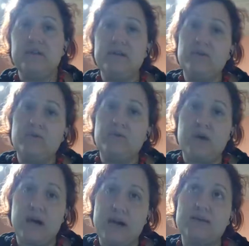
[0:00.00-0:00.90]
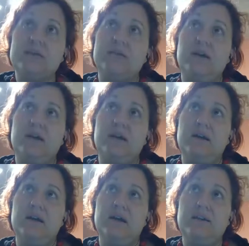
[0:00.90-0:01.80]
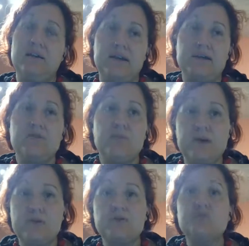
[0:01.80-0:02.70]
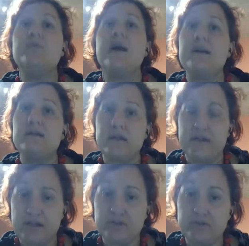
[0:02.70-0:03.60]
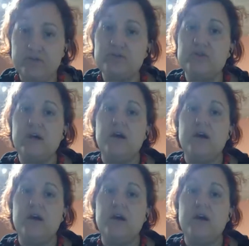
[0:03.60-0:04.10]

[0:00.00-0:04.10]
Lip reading: it requires at least 1 or 2 iterations